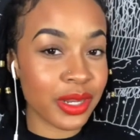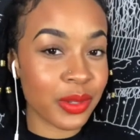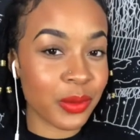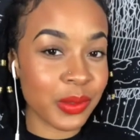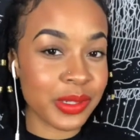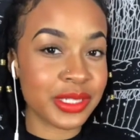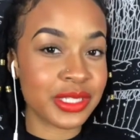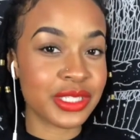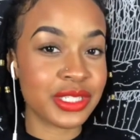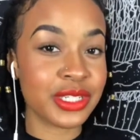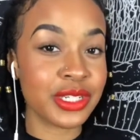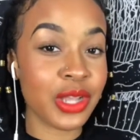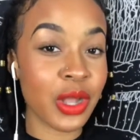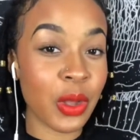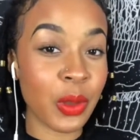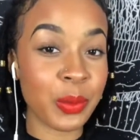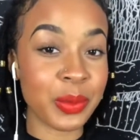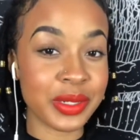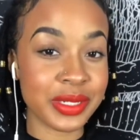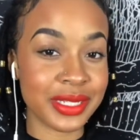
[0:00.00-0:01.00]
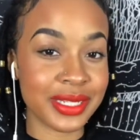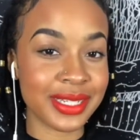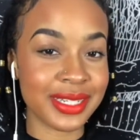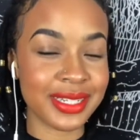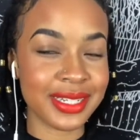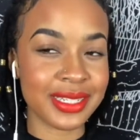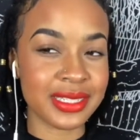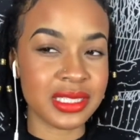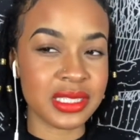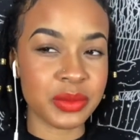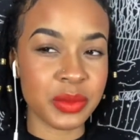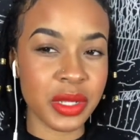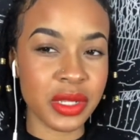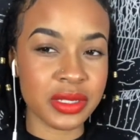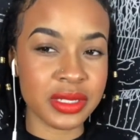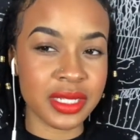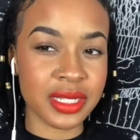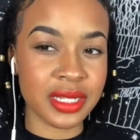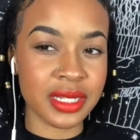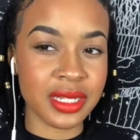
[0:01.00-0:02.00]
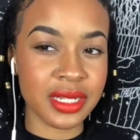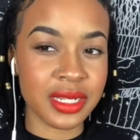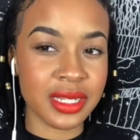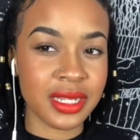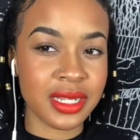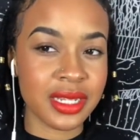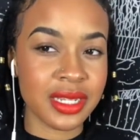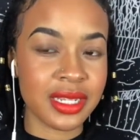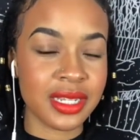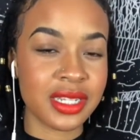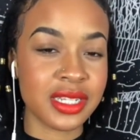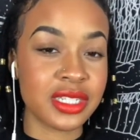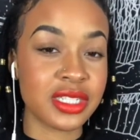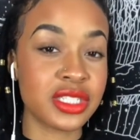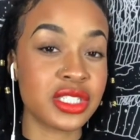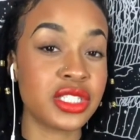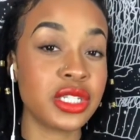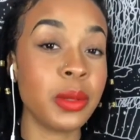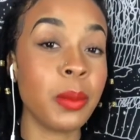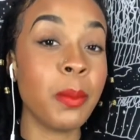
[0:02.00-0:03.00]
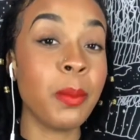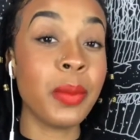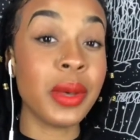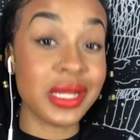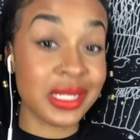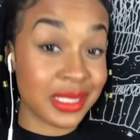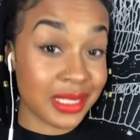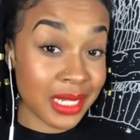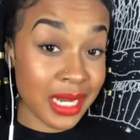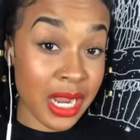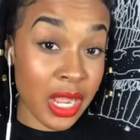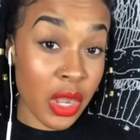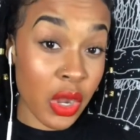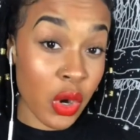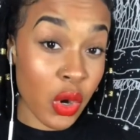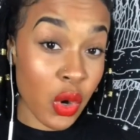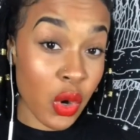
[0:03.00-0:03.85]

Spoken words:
when she opened it and smelled it, she busted out